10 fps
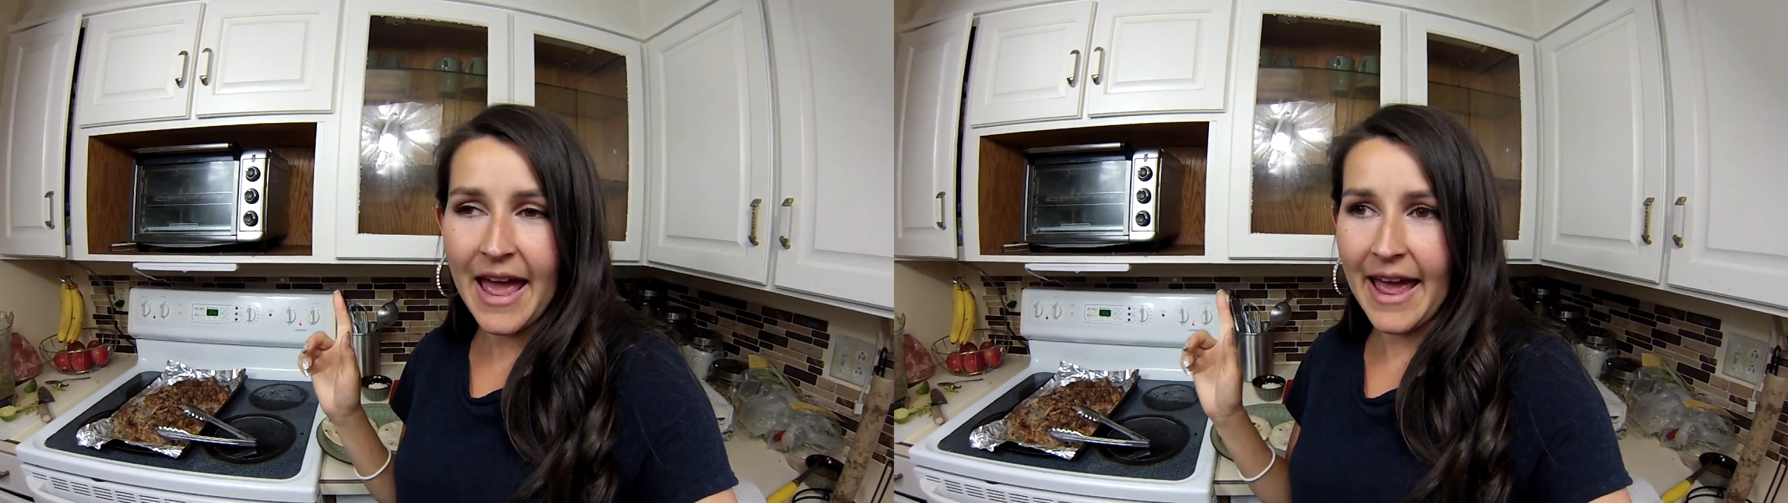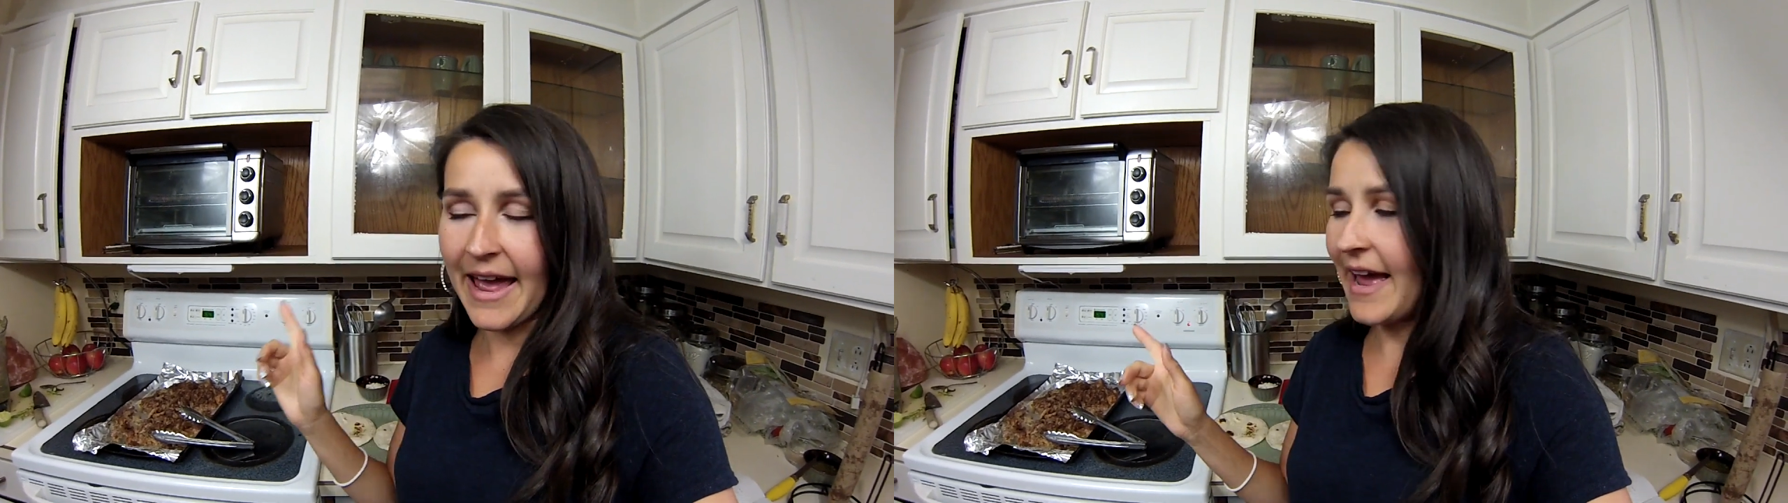
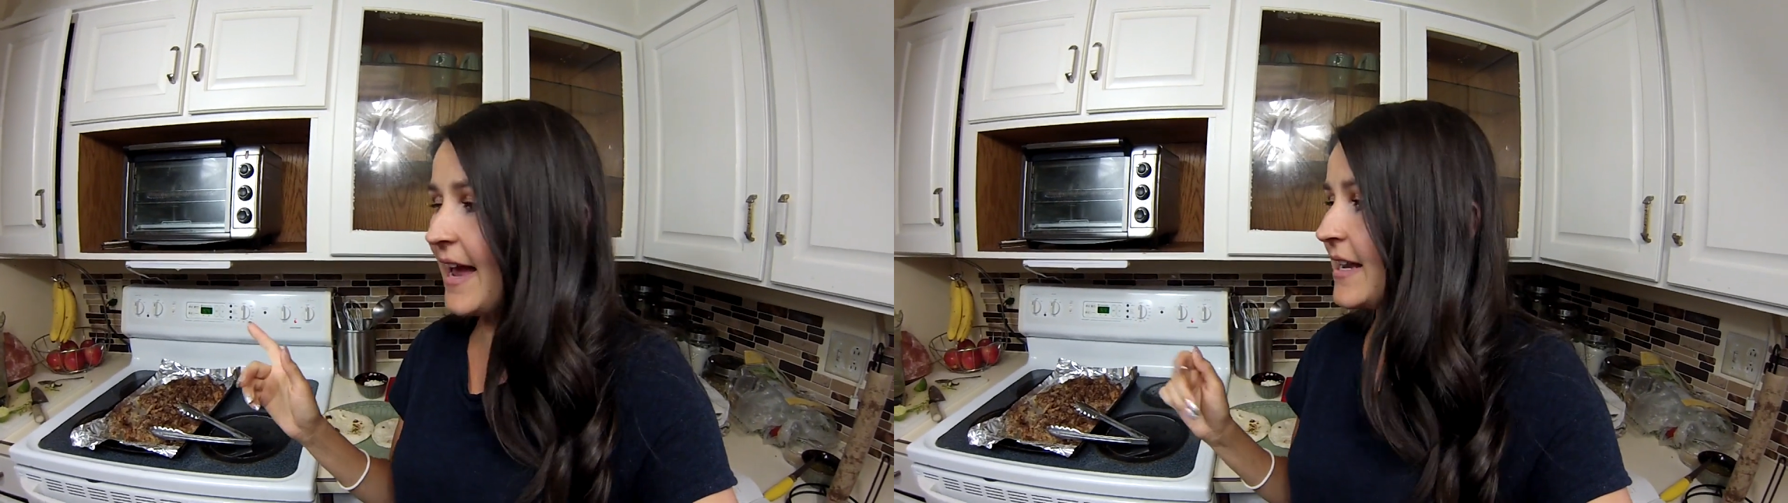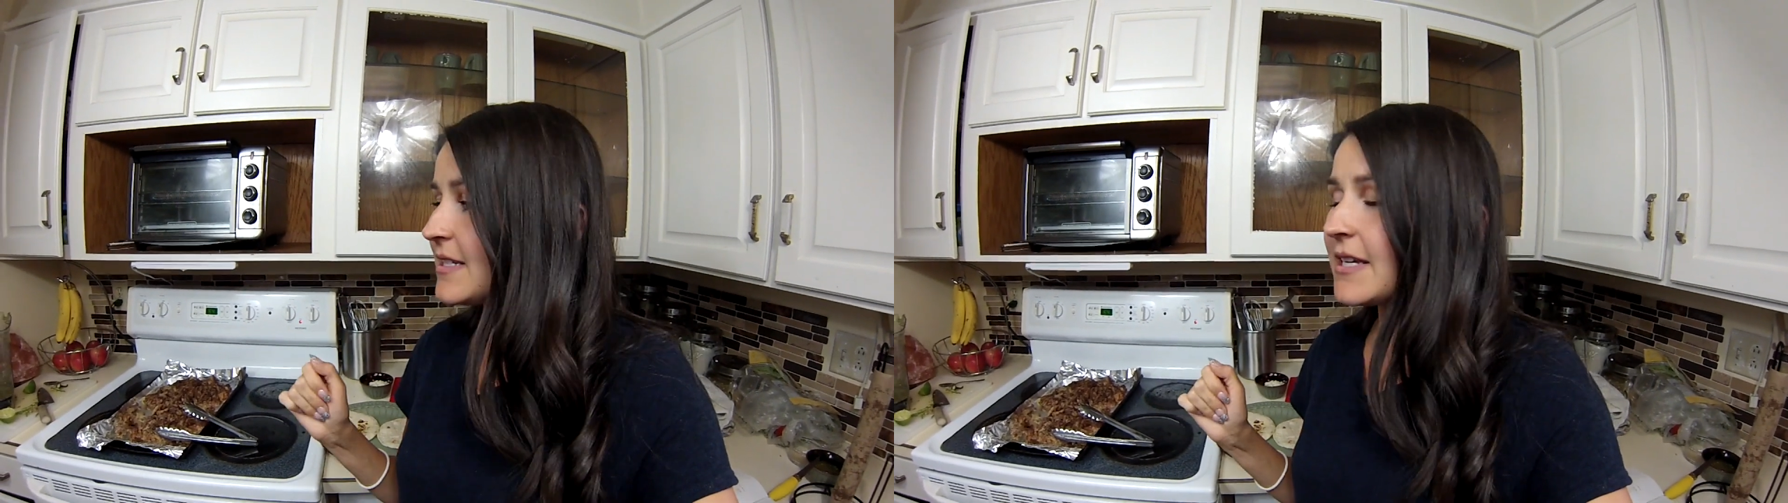
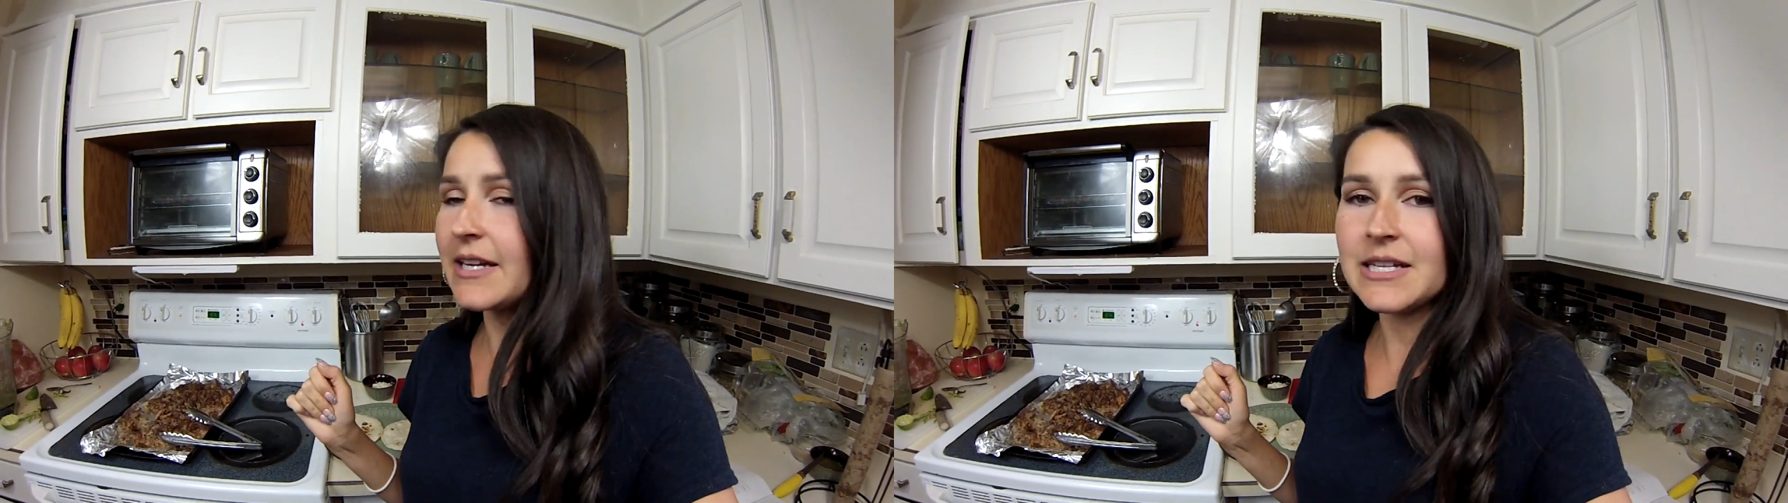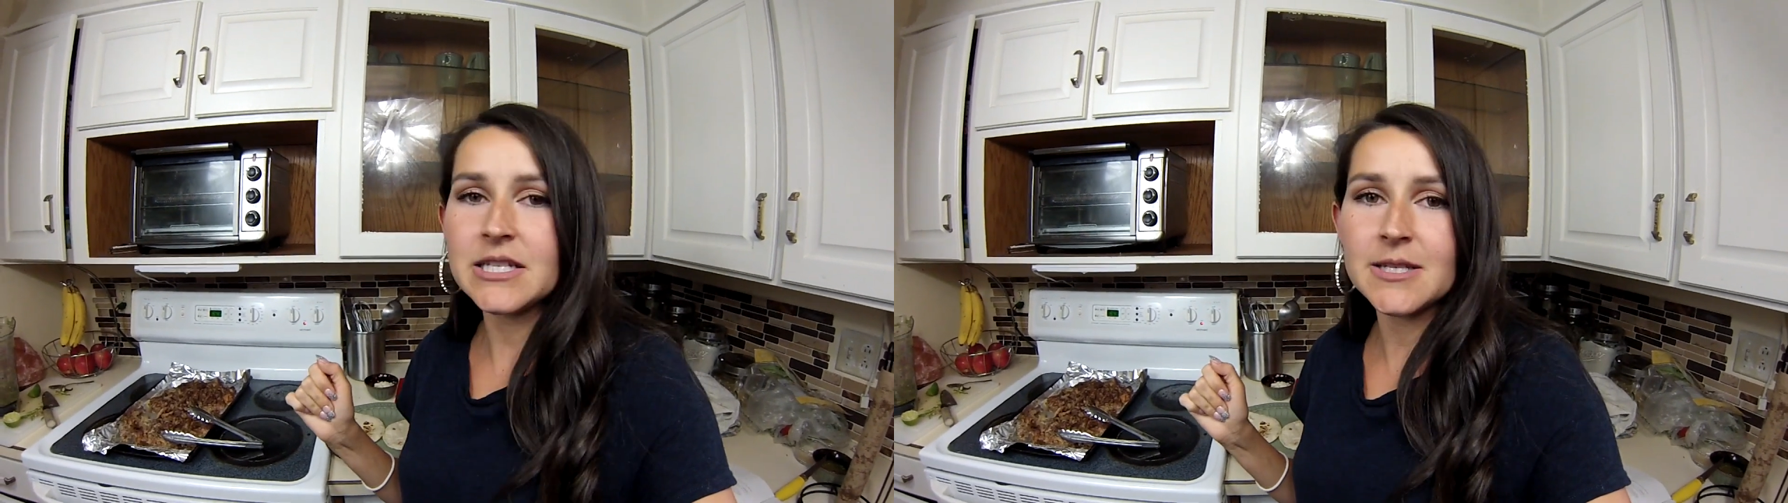and
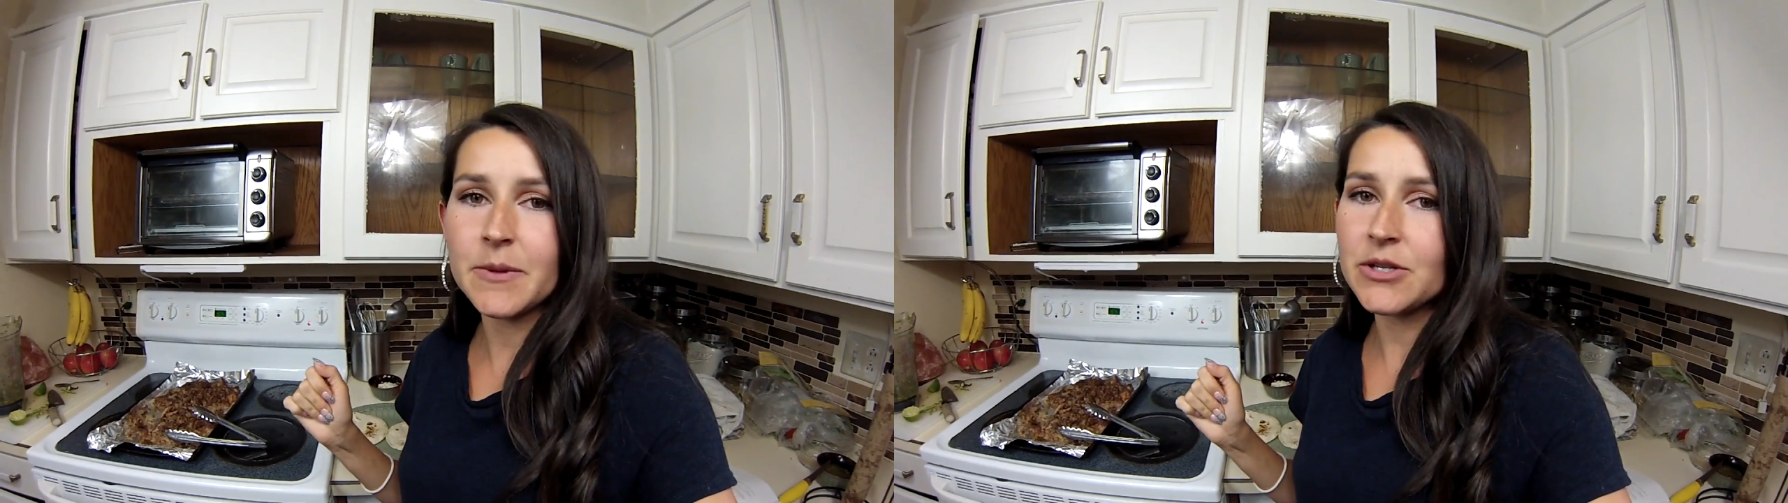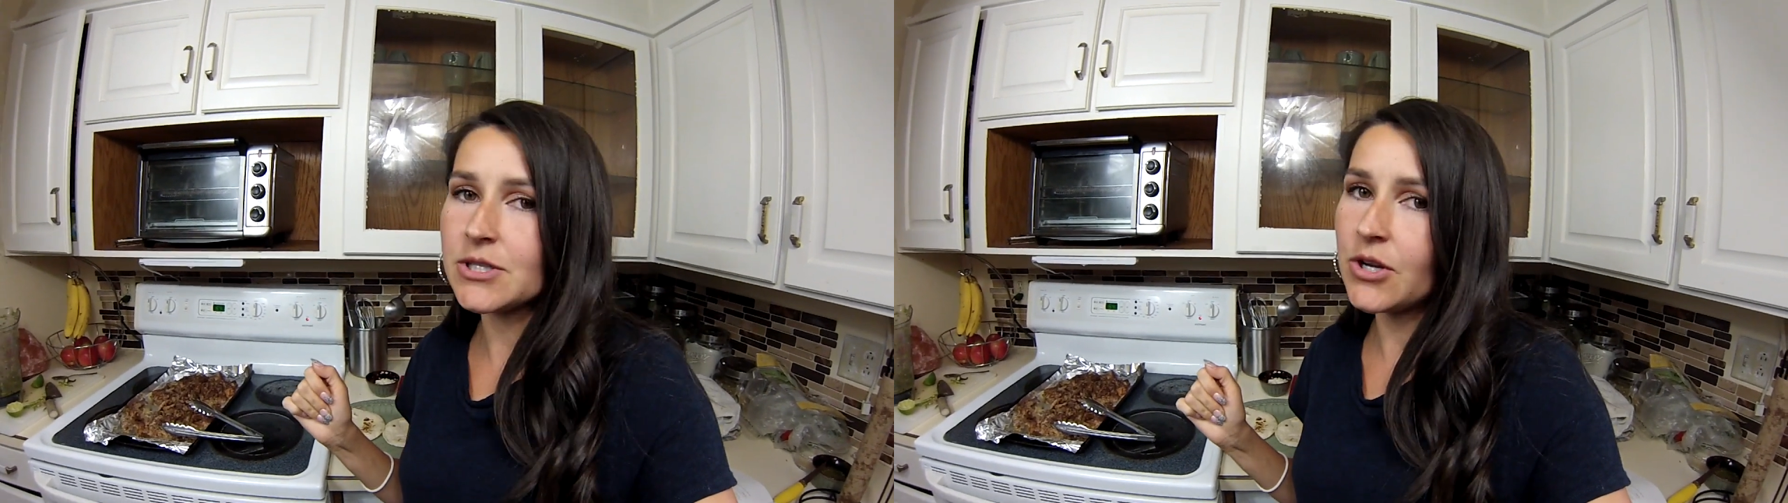it
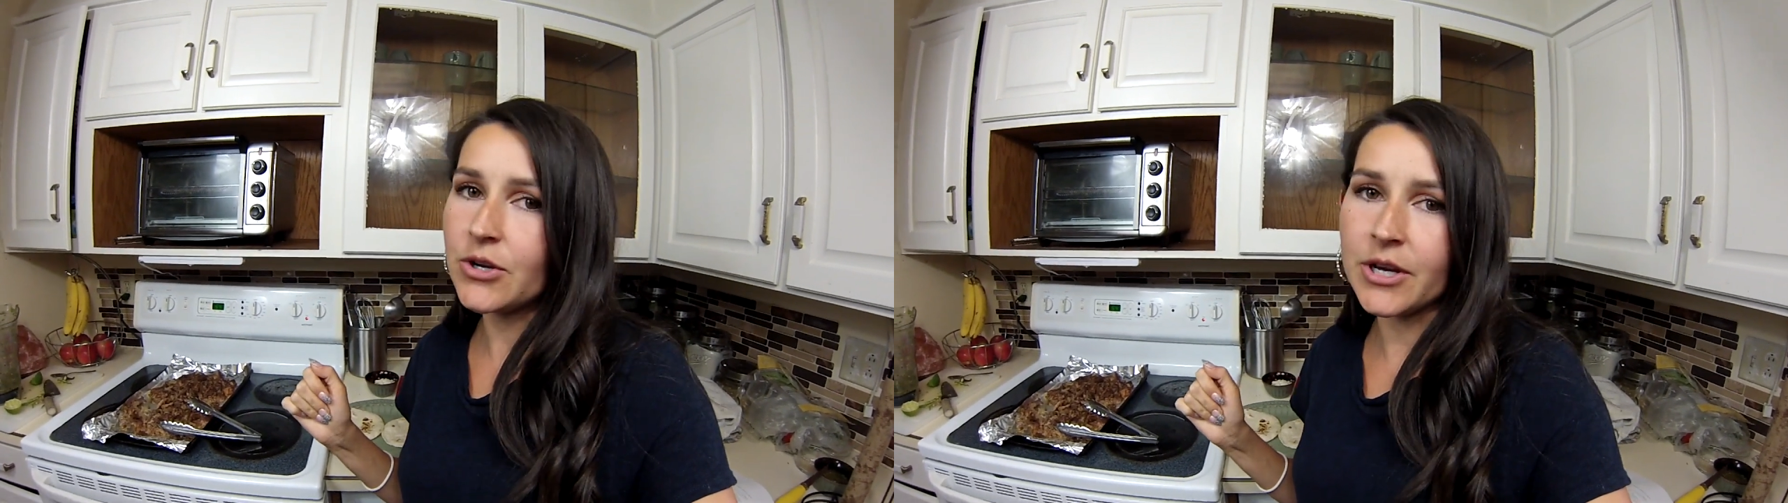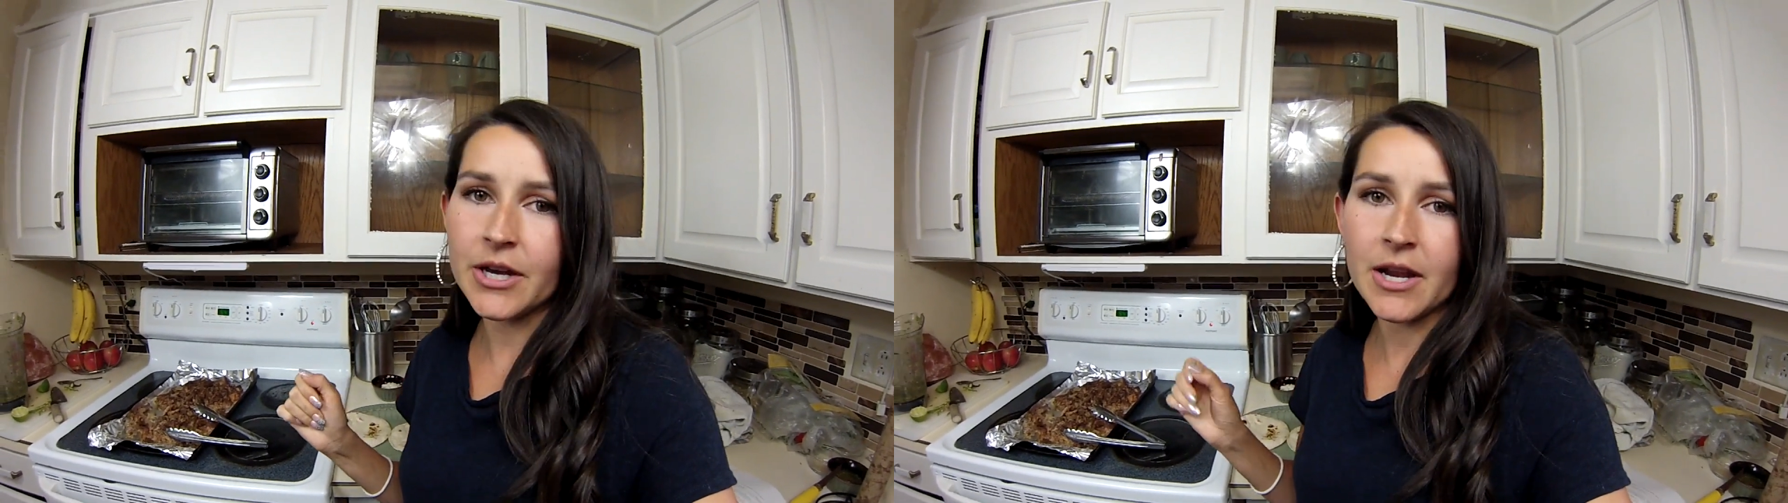smells so
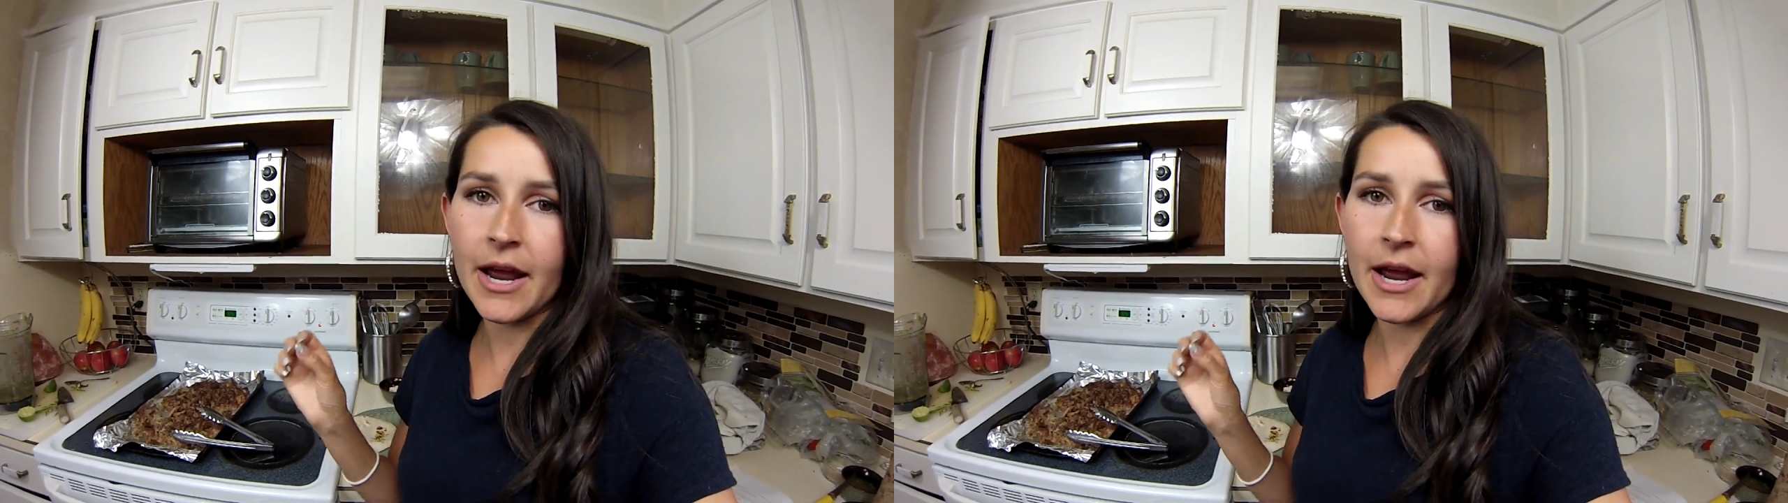good.